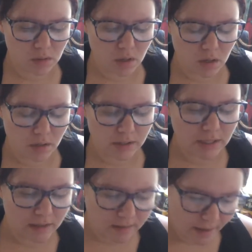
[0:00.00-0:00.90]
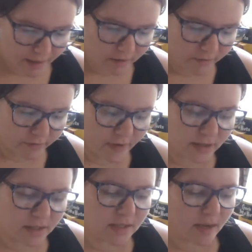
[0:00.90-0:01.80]
on life
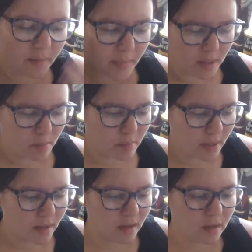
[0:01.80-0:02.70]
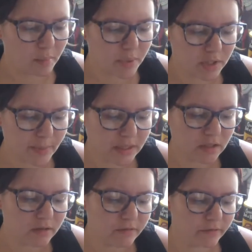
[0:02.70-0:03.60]
at the time, my
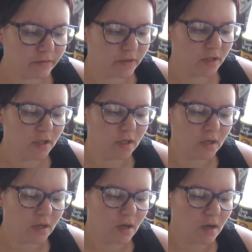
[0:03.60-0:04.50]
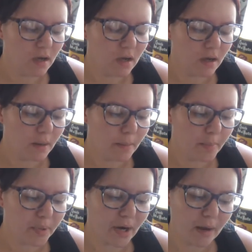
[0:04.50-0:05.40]
perspective.
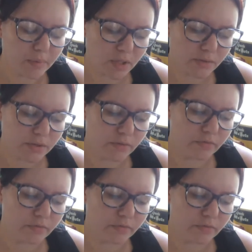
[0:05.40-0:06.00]
But I was also